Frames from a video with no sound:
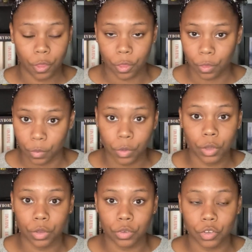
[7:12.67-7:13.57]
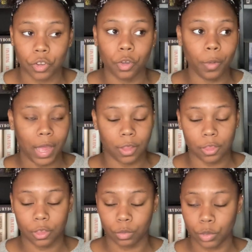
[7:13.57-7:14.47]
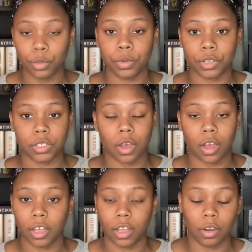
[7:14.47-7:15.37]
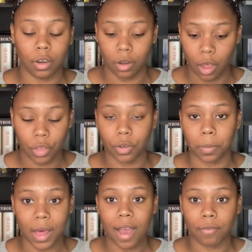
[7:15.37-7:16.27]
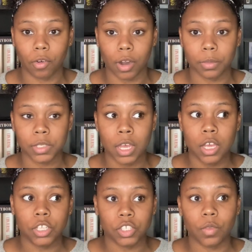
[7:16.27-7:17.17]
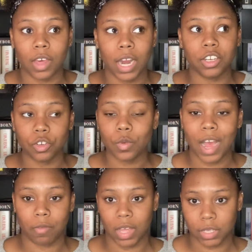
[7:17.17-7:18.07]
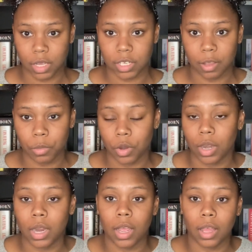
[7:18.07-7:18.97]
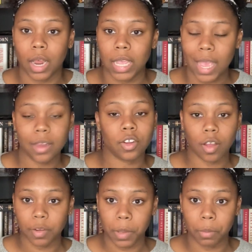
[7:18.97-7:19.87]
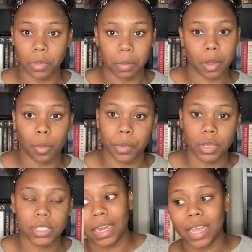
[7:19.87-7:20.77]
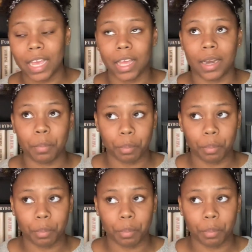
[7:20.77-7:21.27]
through YouTube and through BookTok and other platforms so that I do have that sense of community and I can talk to people about books. In